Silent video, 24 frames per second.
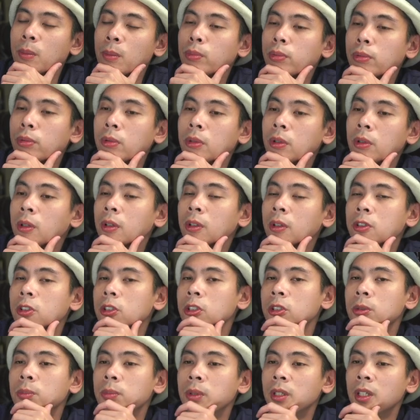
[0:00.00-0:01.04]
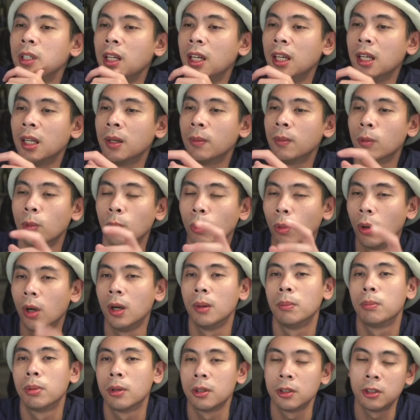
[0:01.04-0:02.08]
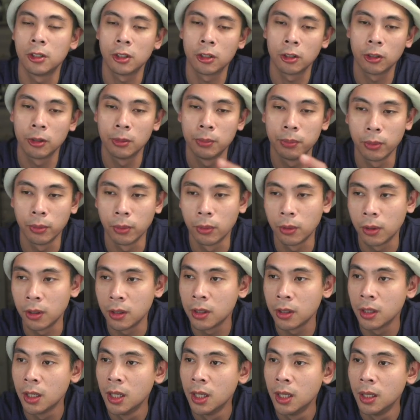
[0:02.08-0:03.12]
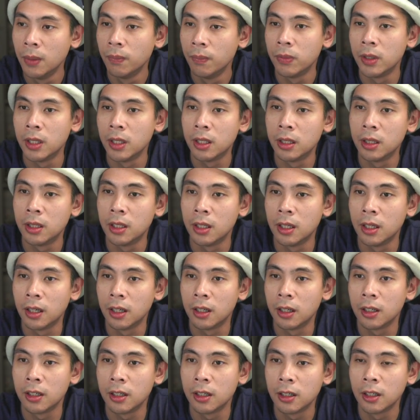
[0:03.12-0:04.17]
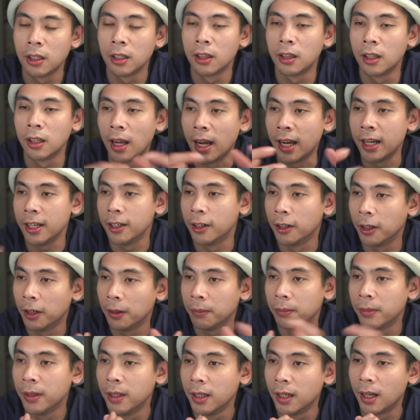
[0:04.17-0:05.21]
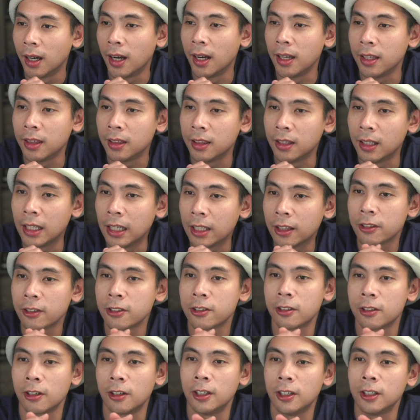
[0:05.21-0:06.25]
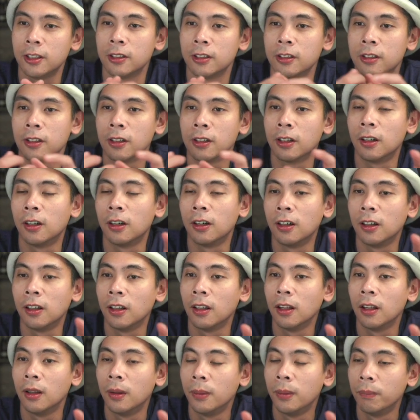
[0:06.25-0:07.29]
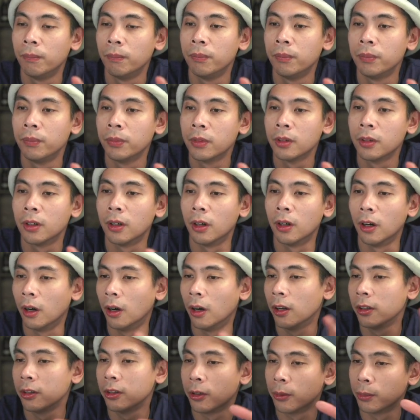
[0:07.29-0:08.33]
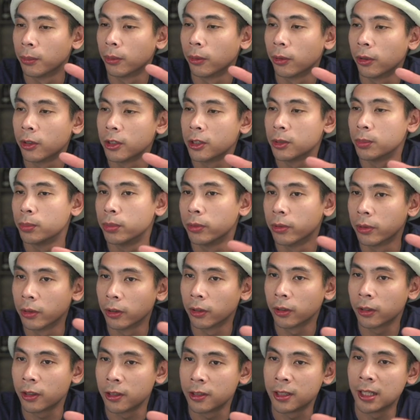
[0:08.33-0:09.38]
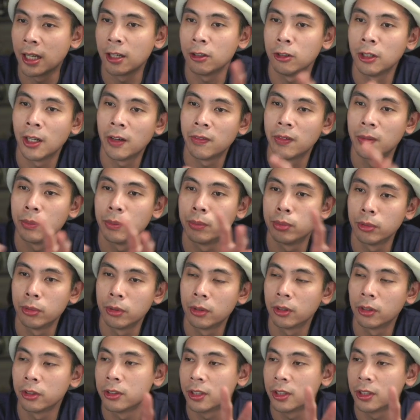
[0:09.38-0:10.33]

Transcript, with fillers: Brutal just being one particular board in their lineup, I think they're starting to call all their boards brutal, because now you have a brutal